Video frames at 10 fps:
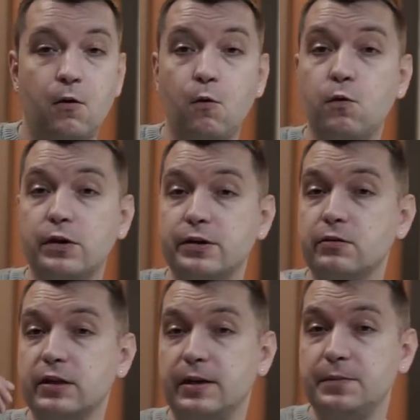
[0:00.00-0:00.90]
Or
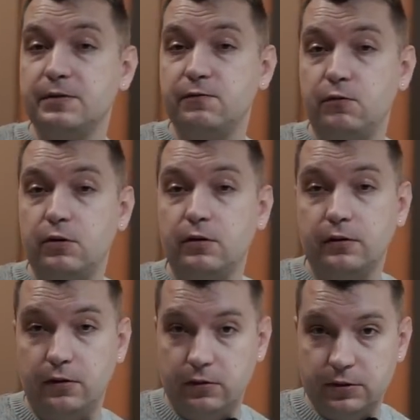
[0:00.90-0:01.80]
you're coming for
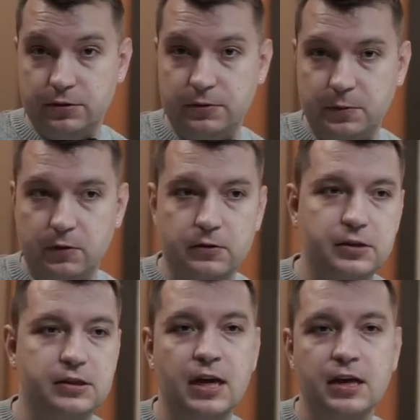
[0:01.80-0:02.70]
long-term
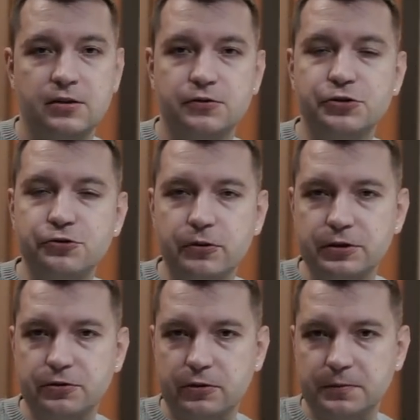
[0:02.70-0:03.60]
courses. So
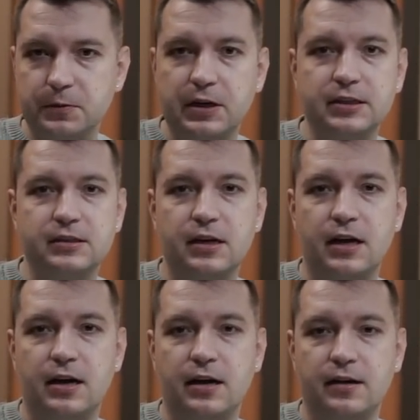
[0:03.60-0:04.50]
short-term ones,
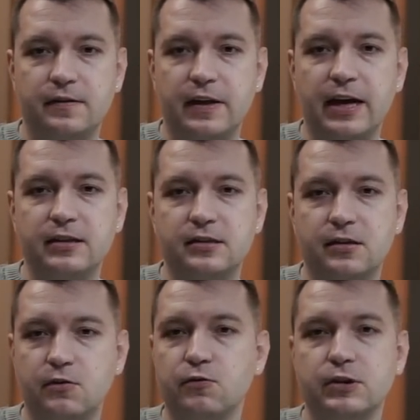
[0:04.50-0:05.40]
that's
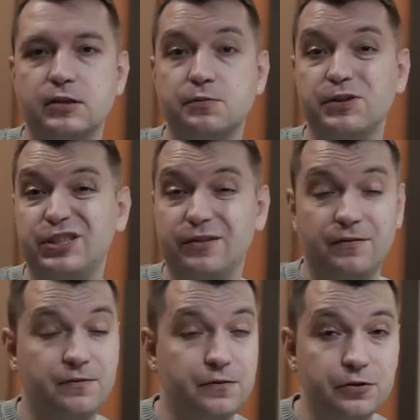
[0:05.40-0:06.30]
the courses which
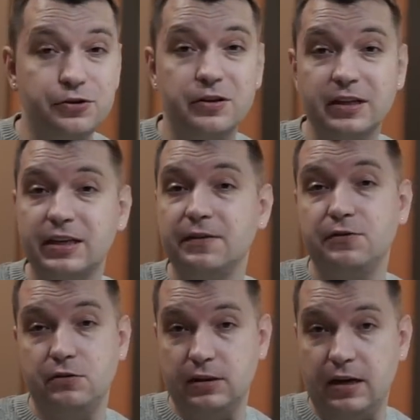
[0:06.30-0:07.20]
virtually give
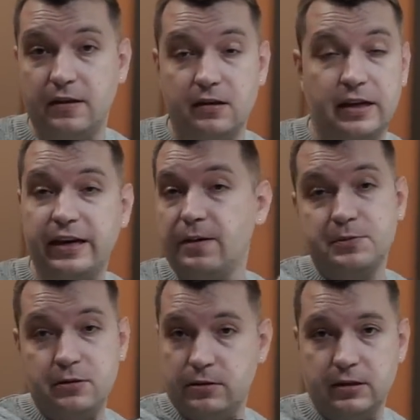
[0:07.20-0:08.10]
you nothing, like
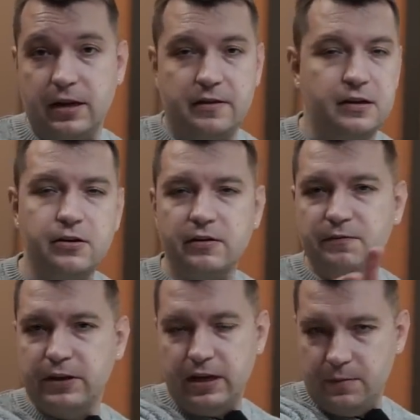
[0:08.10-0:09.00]
absolutely nothing. You could
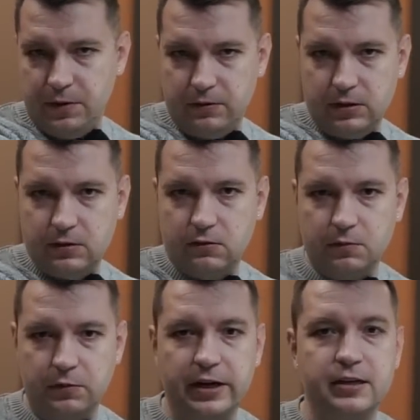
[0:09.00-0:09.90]
forget about this
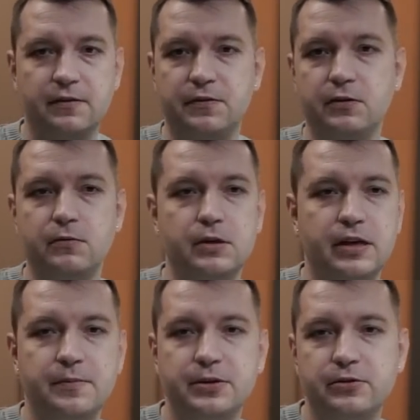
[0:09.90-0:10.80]
group, right? If you were
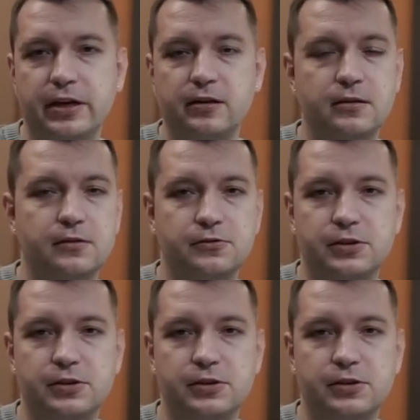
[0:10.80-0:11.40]
coming to Canada to